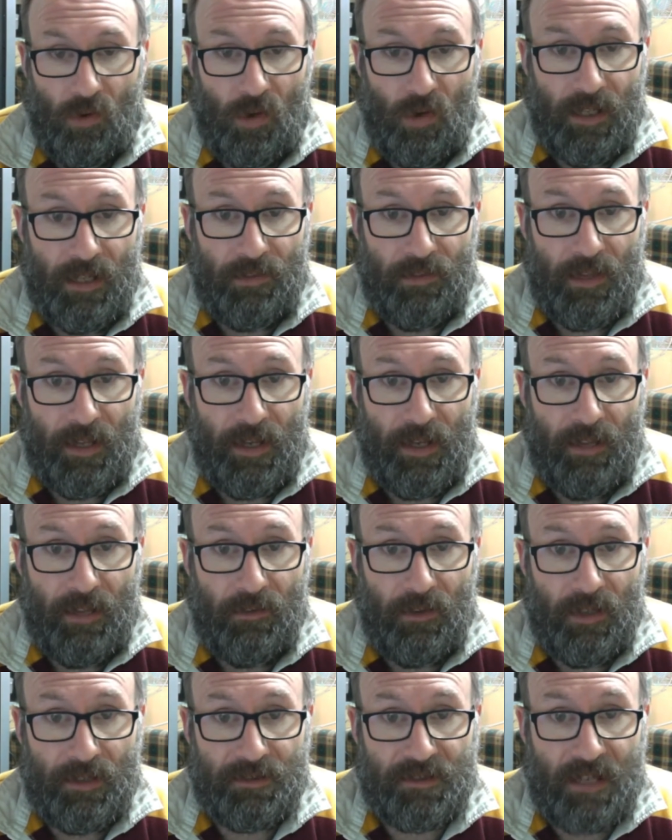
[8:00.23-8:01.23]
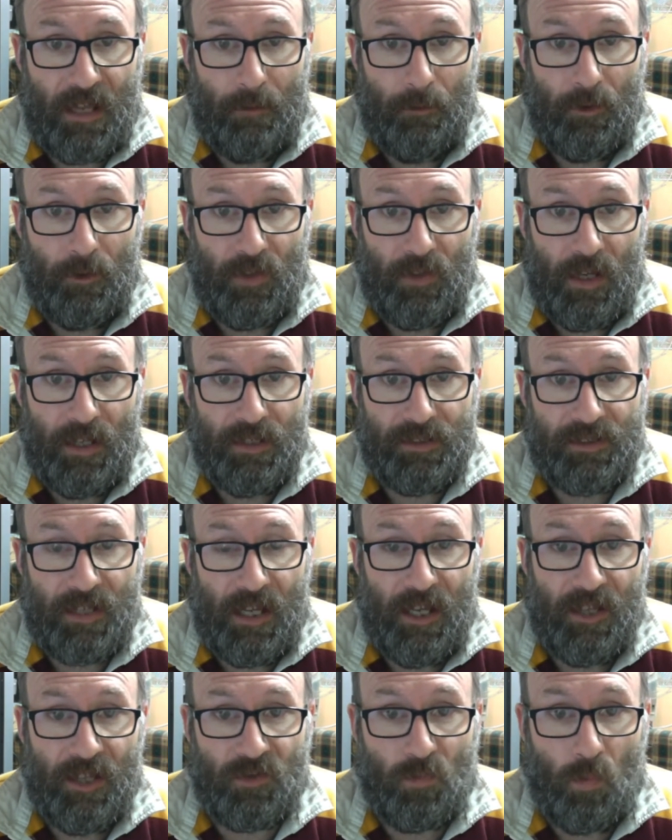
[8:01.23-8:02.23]
try and get that out in the next couple of
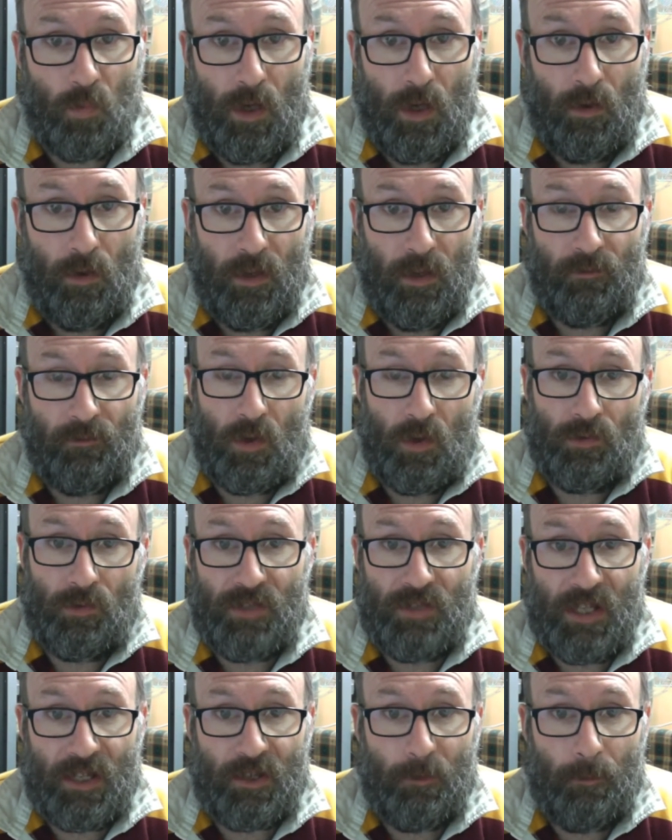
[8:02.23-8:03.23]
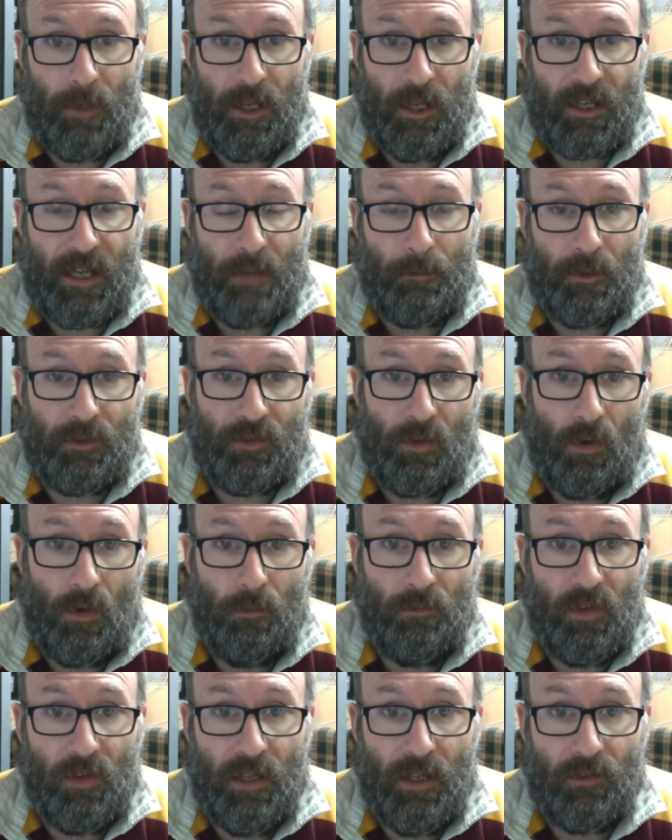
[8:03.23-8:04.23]
days as well. They've contacted me a couple of
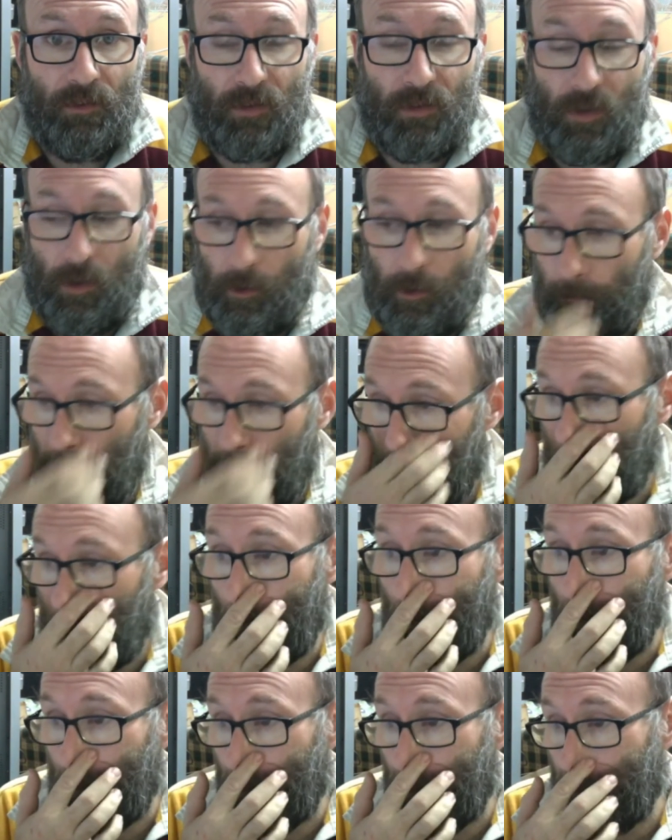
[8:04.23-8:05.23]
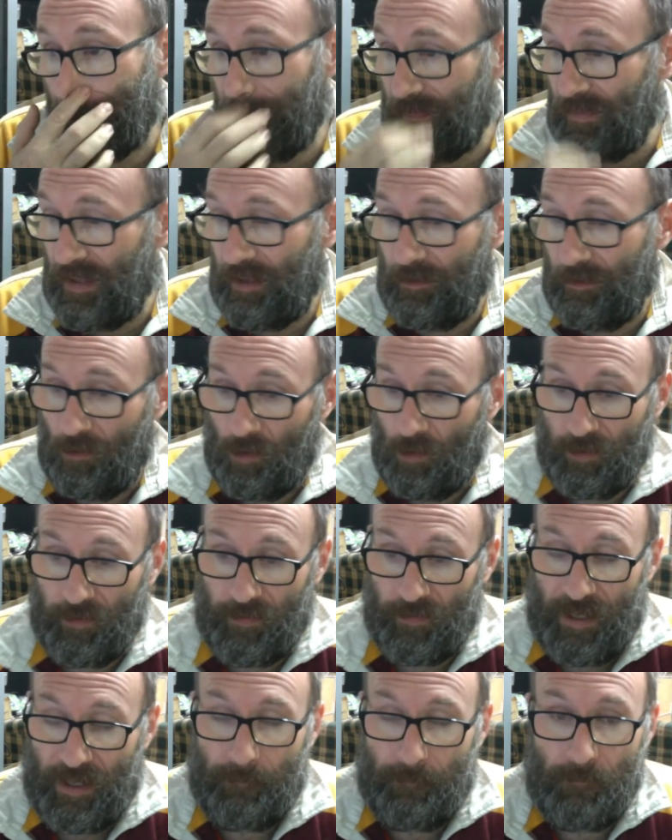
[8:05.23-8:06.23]
times now, so I've got to get that
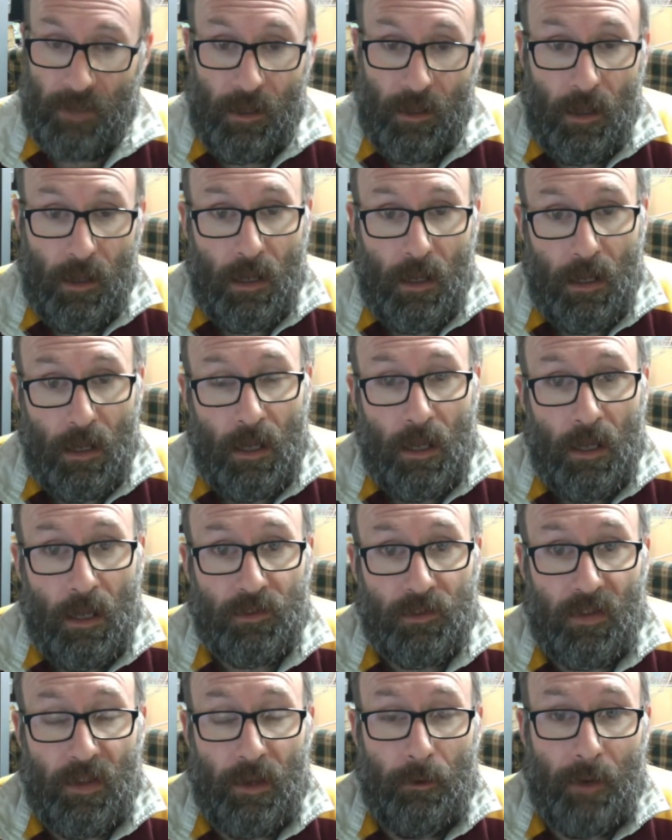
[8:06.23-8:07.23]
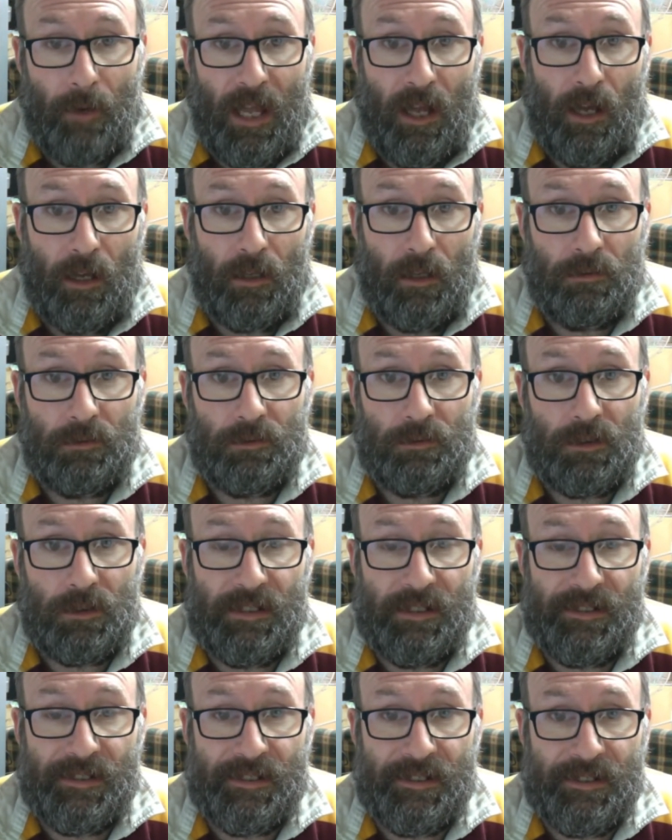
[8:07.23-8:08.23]
onto that. So there we are.
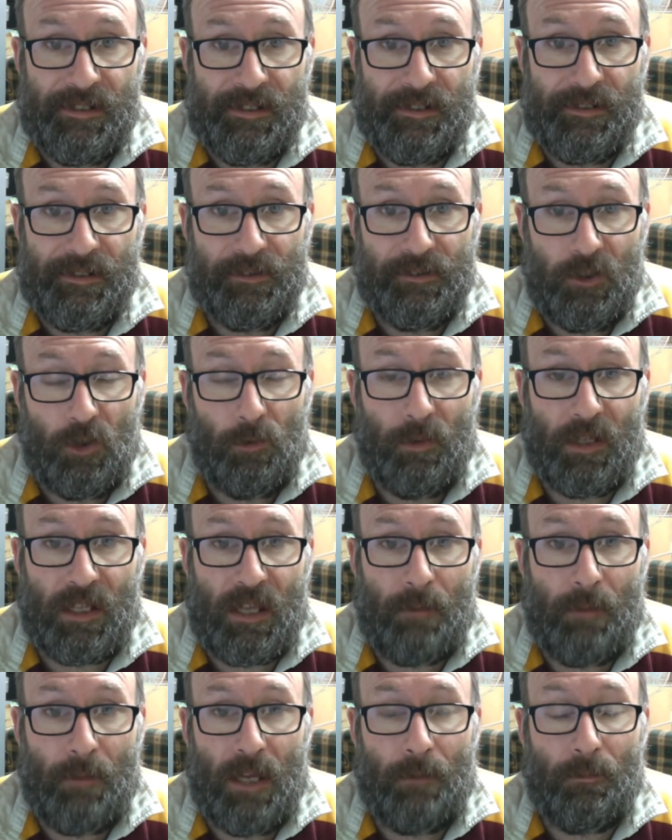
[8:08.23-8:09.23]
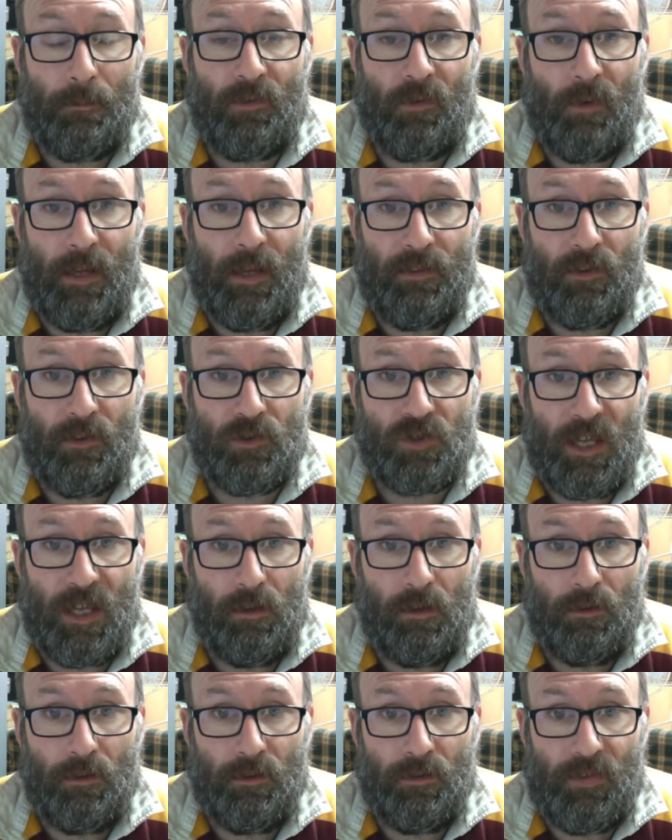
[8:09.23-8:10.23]
A little bit coming up throughout the
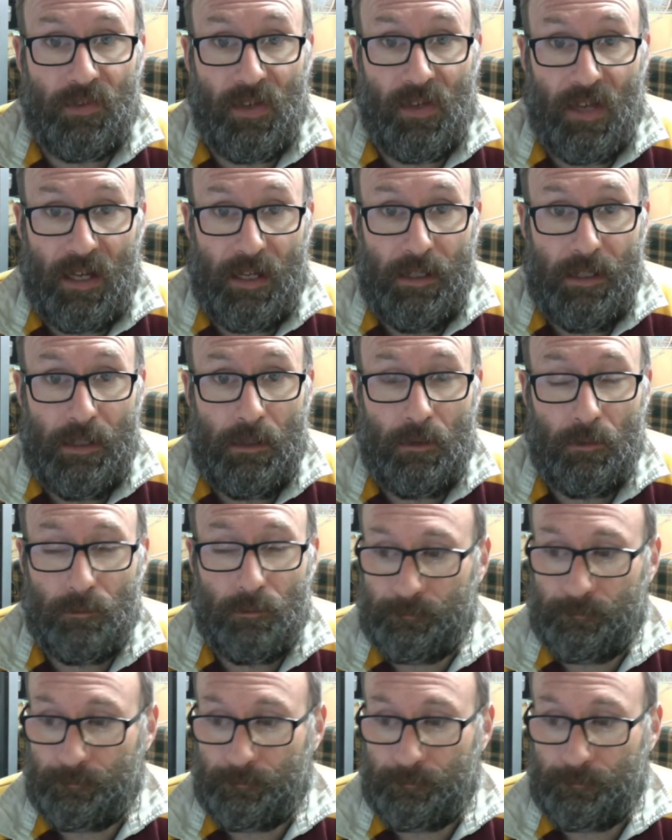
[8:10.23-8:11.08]
channel today.